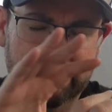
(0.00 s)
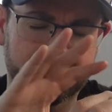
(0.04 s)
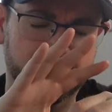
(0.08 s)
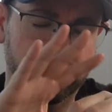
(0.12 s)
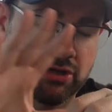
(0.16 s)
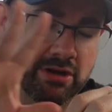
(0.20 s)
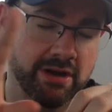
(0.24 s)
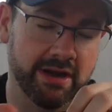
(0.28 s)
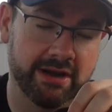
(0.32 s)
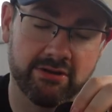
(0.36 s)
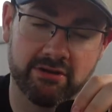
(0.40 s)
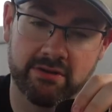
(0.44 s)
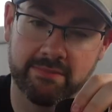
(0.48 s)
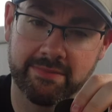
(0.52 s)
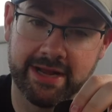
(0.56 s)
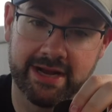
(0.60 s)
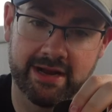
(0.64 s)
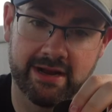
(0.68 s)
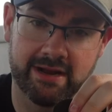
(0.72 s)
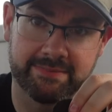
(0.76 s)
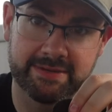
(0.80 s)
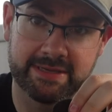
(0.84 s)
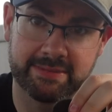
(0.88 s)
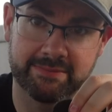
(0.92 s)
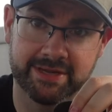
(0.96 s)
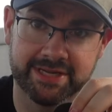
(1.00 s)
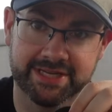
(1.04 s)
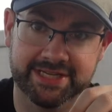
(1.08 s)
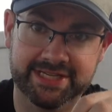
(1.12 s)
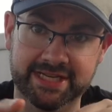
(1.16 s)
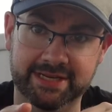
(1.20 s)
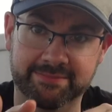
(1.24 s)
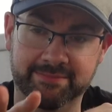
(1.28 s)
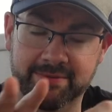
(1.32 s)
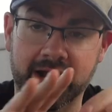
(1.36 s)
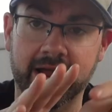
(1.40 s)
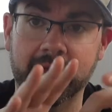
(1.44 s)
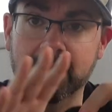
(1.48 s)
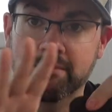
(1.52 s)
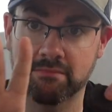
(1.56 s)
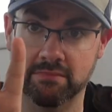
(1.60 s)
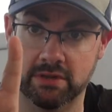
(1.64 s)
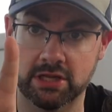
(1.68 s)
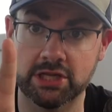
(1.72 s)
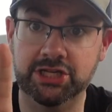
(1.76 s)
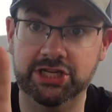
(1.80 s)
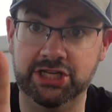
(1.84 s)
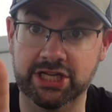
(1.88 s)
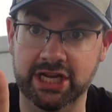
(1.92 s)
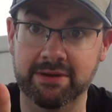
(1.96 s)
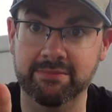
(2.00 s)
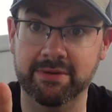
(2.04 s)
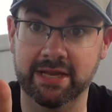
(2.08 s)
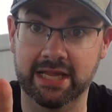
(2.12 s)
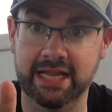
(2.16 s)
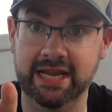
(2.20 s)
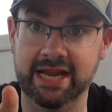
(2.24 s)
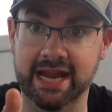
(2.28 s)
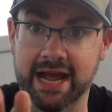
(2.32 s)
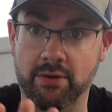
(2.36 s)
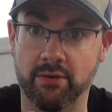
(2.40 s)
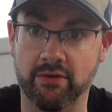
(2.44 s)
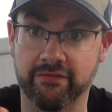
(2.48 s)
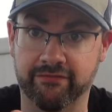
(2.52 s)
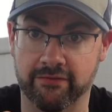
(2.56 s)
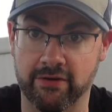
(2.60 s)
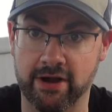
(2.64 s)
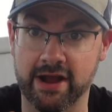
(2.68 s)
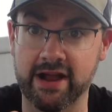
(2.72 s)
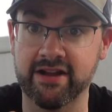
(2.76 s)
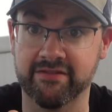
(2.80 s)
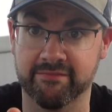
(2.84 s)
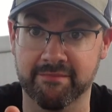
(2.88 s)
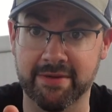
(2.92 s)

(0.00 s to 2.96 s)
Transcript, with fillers: I'm trying to remain optimistic, but I'm legitimately now afraid of